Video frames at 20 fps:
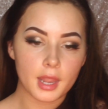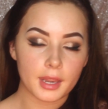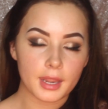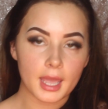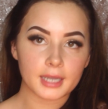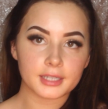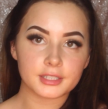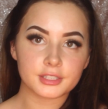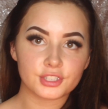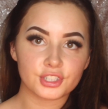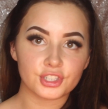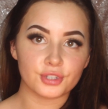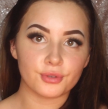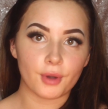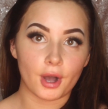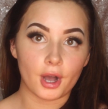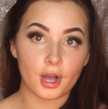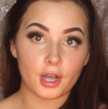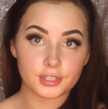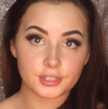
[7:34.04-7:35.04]
Next, to
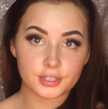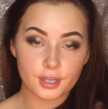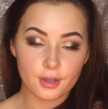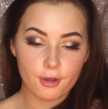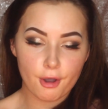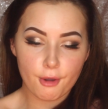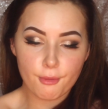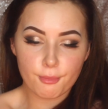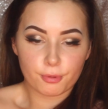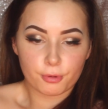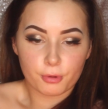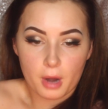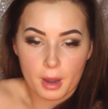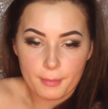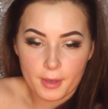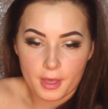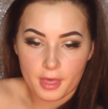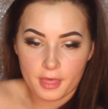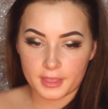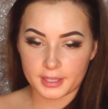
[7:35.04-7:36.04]
also
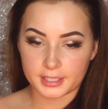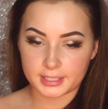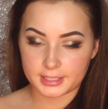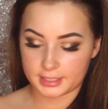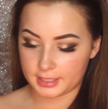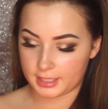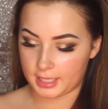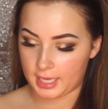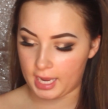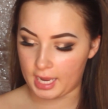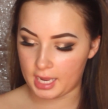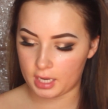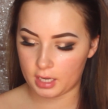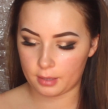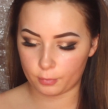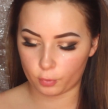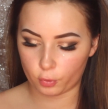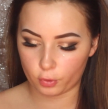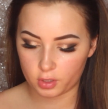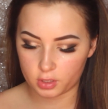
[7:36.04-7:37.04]
prep the
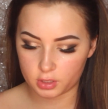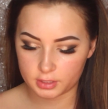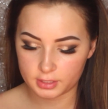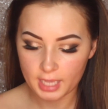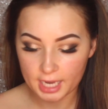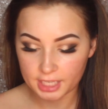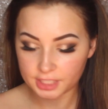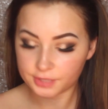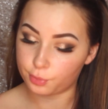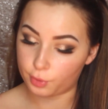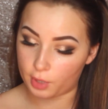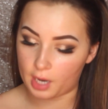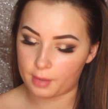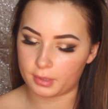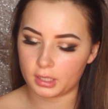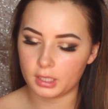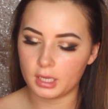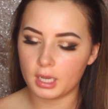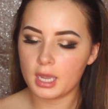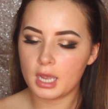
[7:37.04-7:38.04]
skin, slash
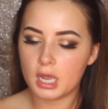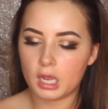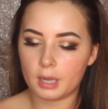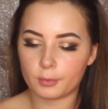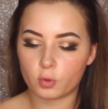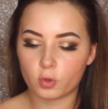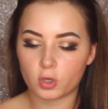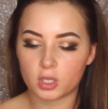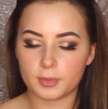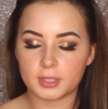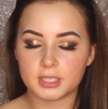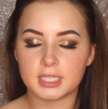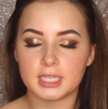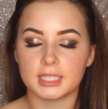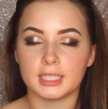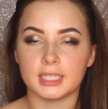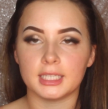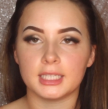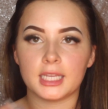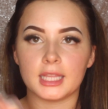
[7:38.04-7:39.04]
priming, I'm going to be taking